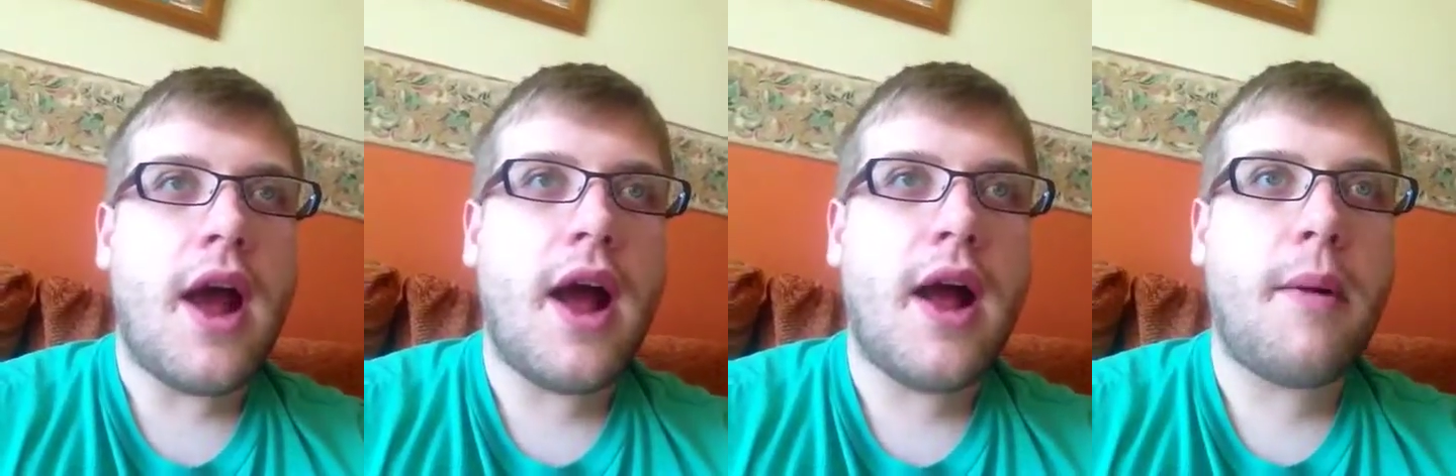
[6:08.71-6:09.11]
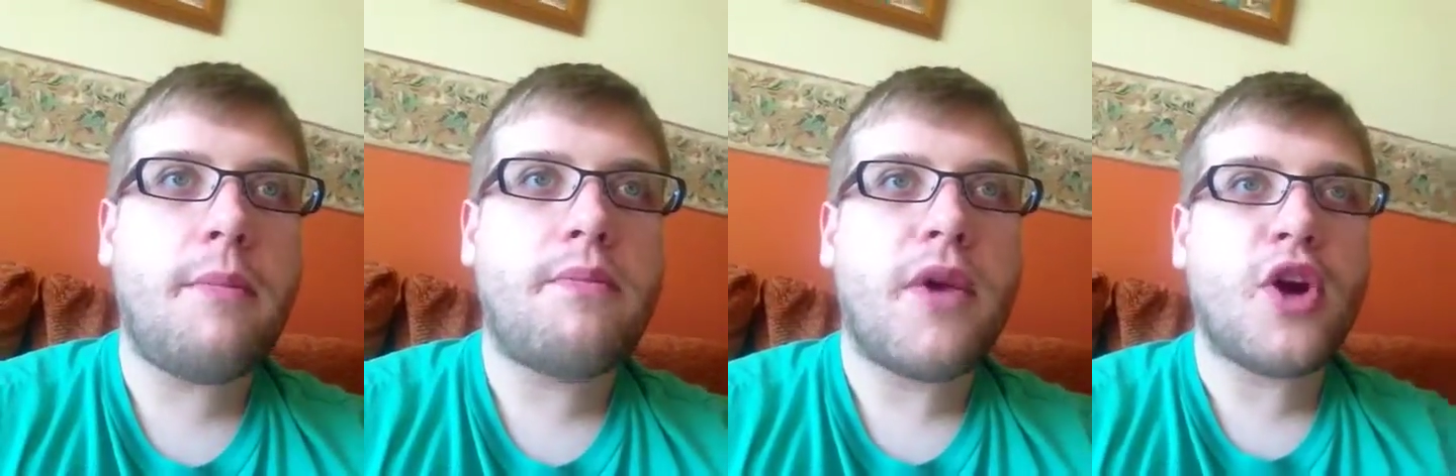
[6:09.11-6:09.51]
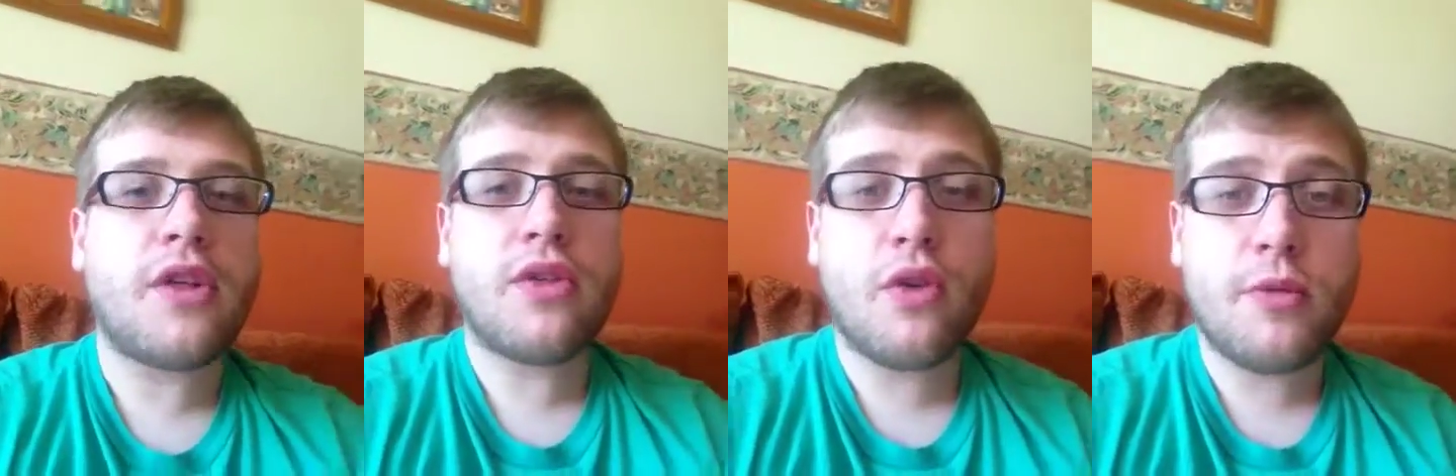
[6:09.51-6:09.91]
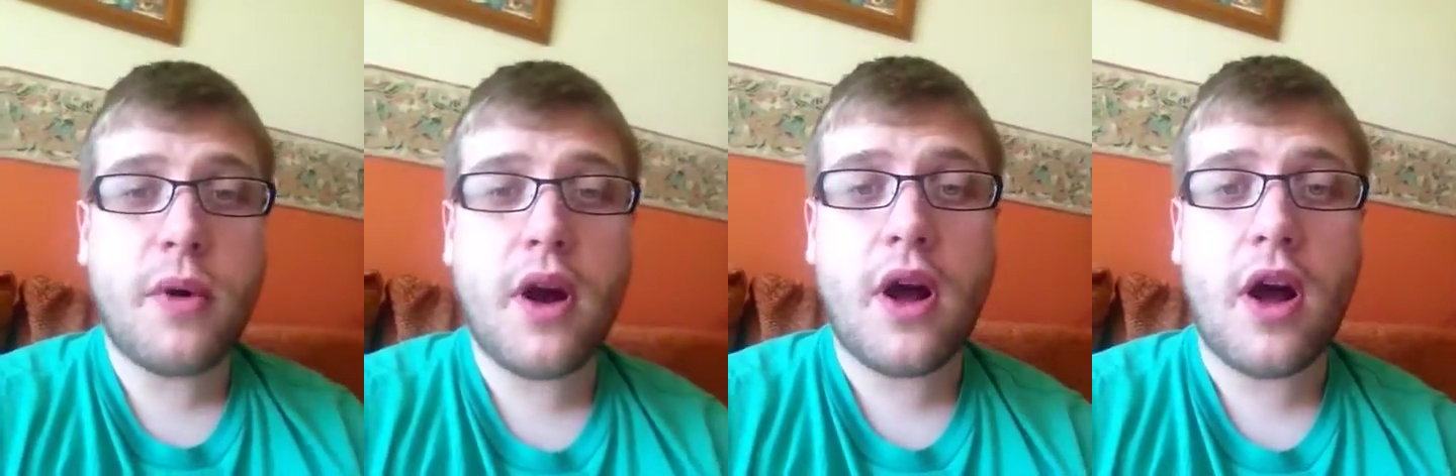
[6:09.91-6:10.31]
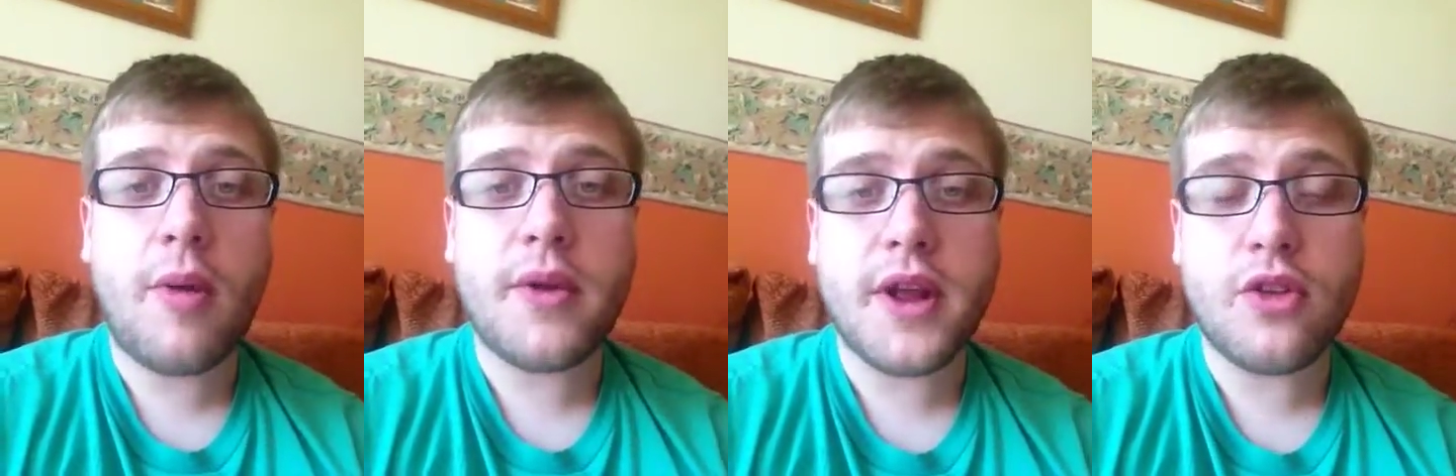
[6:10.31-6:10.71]
I've got a third part
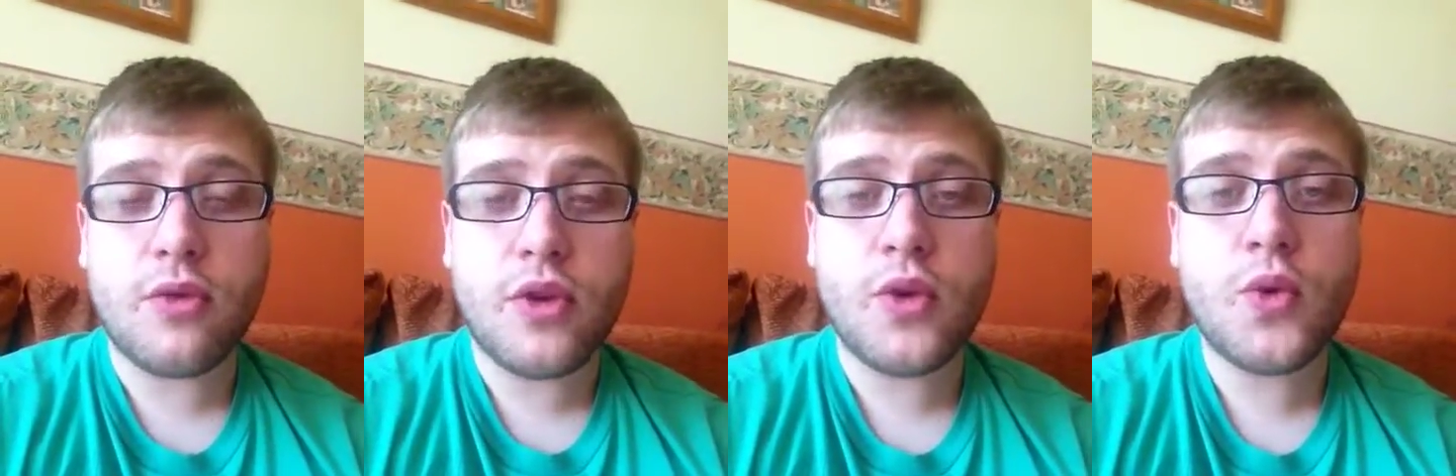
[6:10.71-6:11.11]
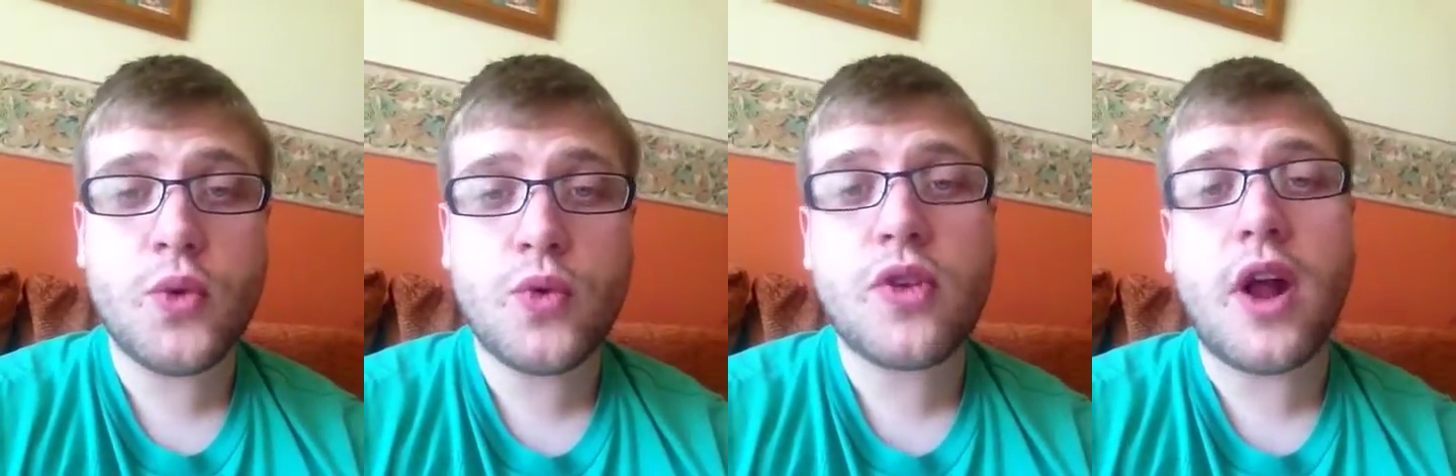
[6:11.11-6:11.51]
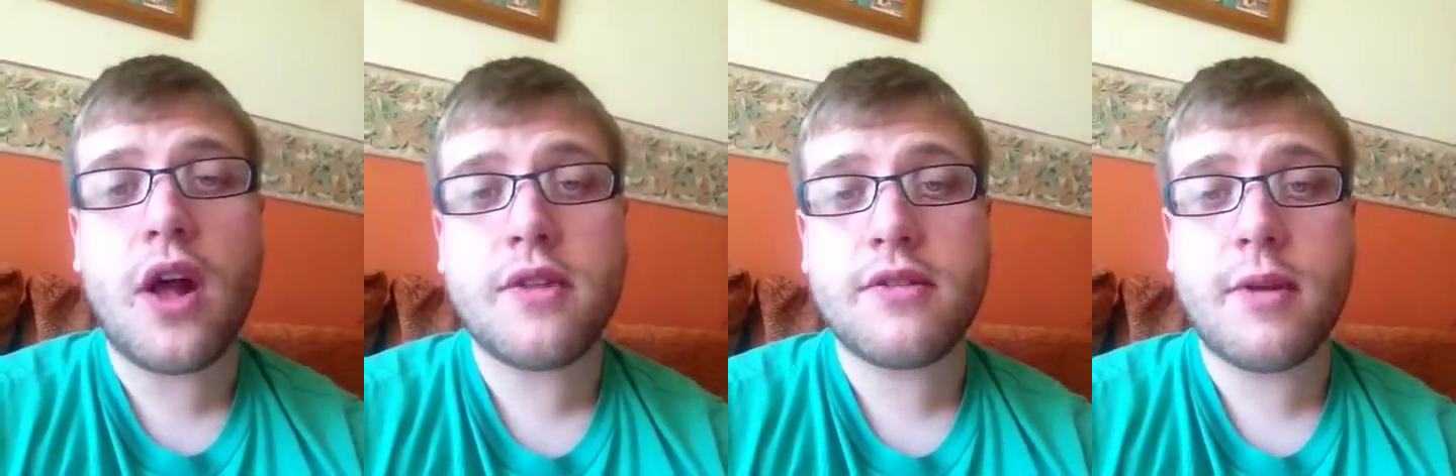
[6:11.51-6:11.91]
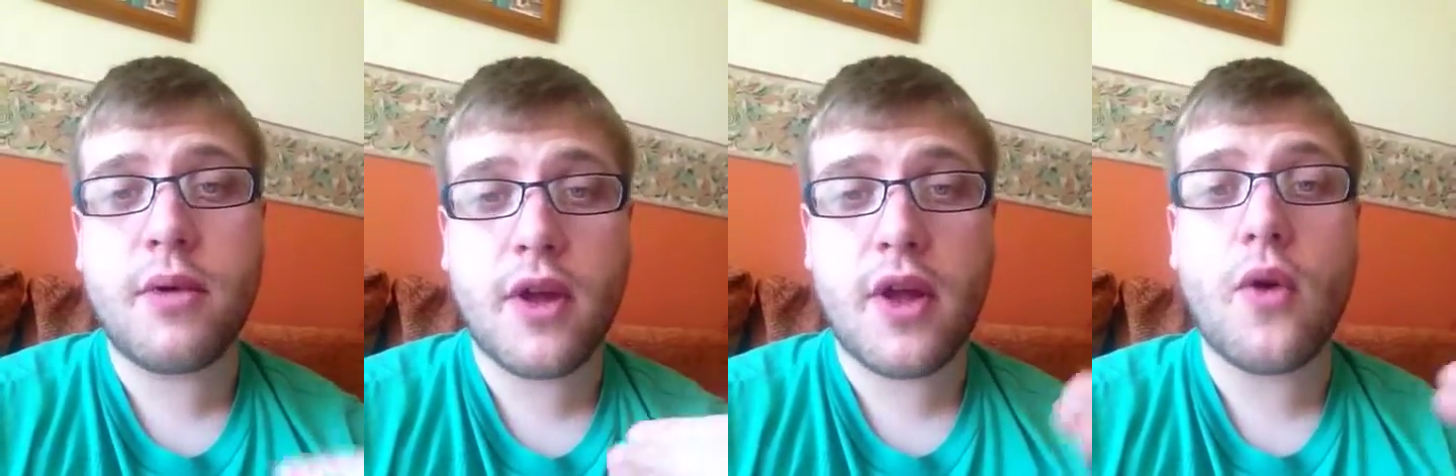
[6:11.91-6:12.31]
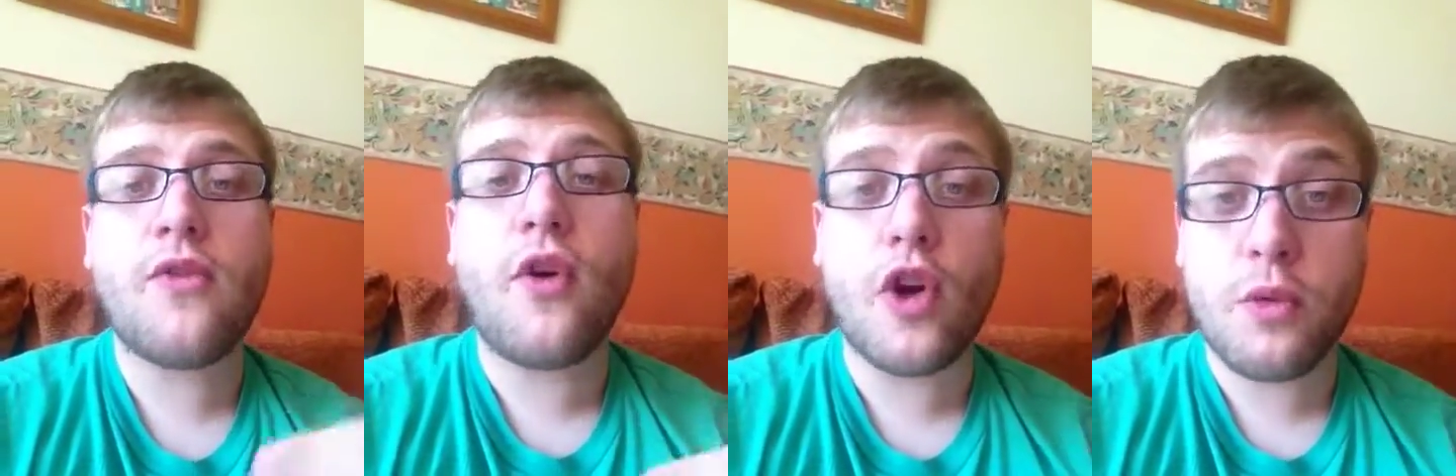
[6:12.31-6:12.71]
harmony doing oohs and ahs
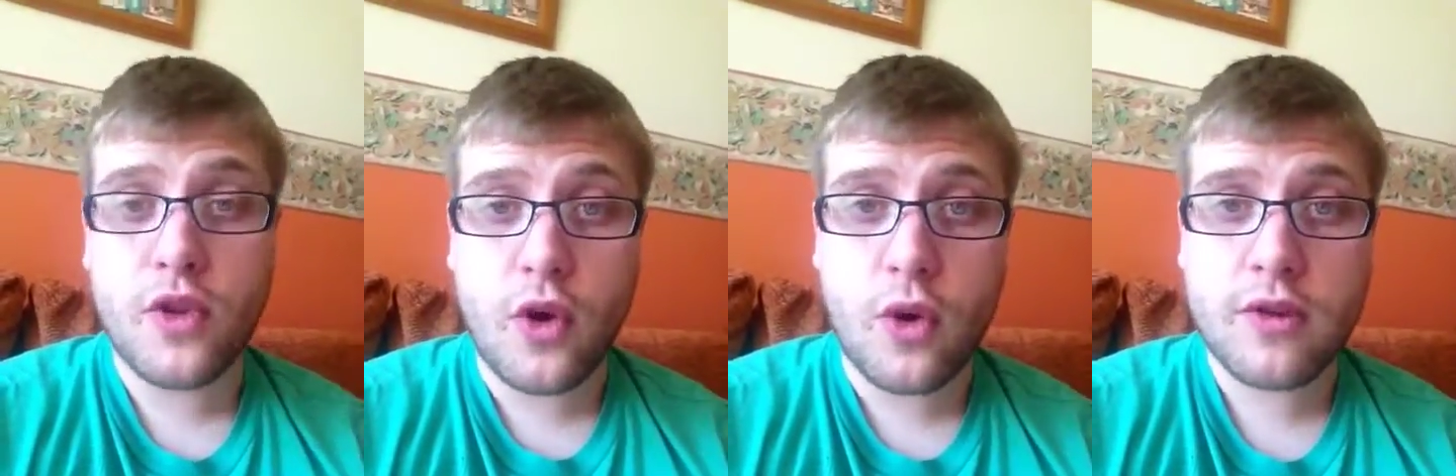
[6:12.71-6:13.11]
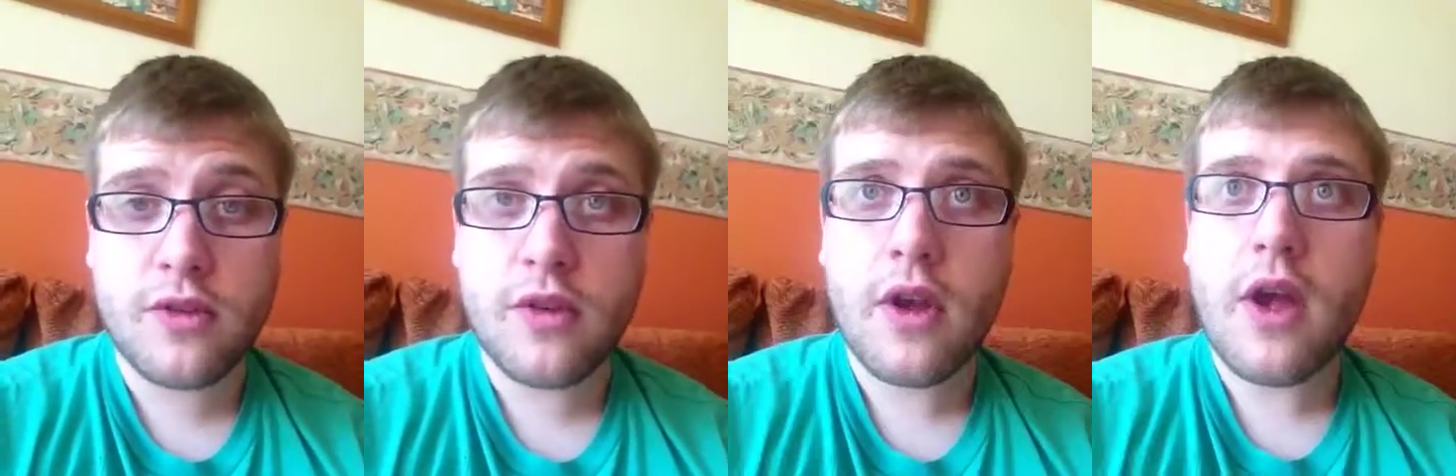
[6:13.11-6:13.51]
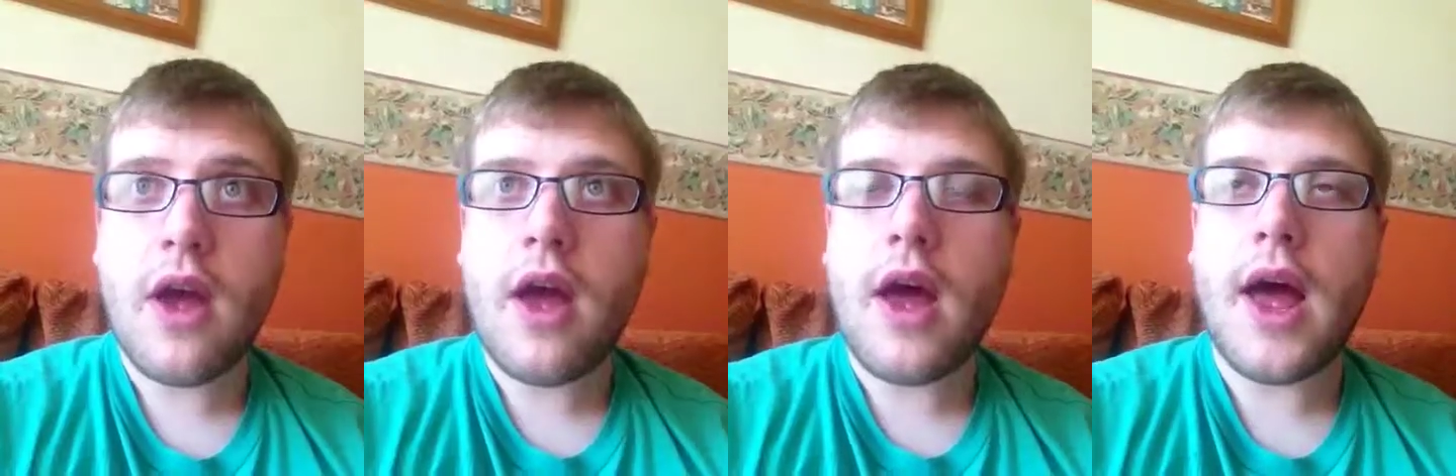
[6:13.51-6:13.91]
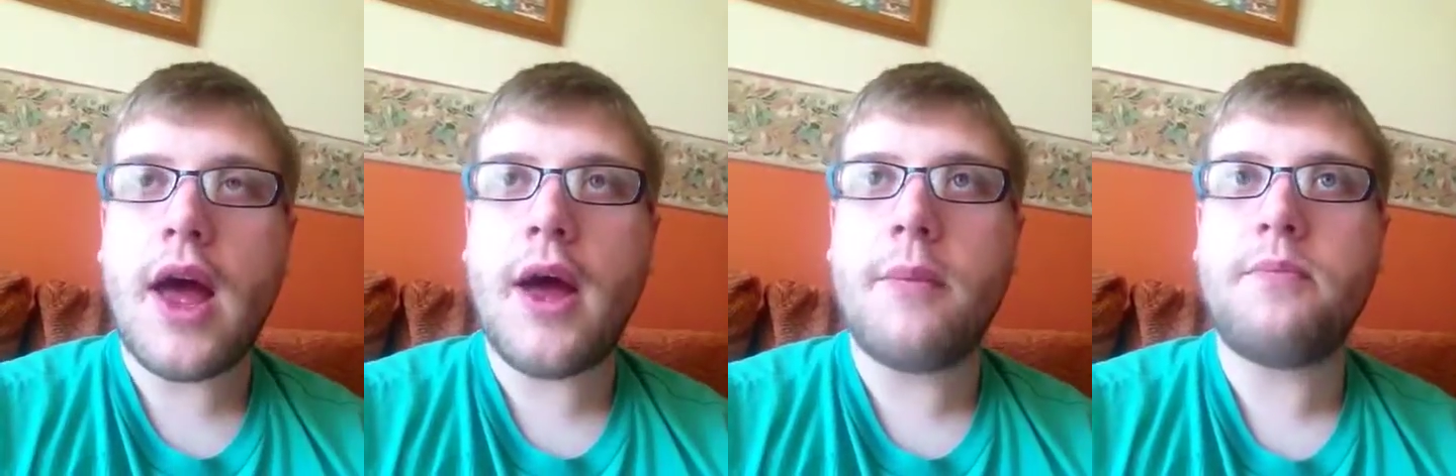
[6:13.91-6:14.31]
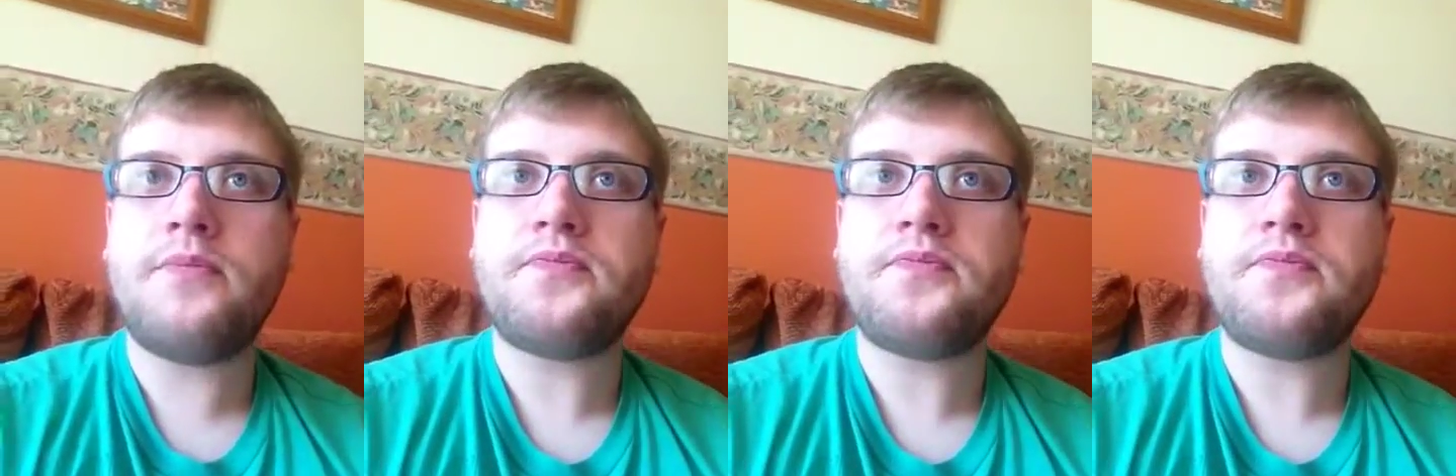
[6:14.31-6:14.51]
following the chords. And